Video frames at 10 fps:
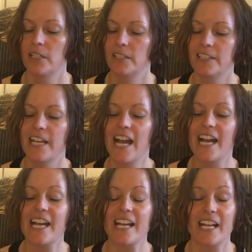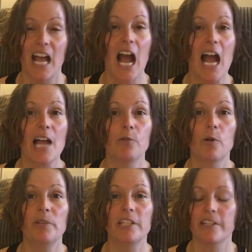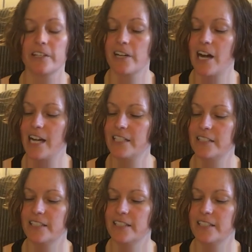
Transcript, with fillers: Yea, I will be their God,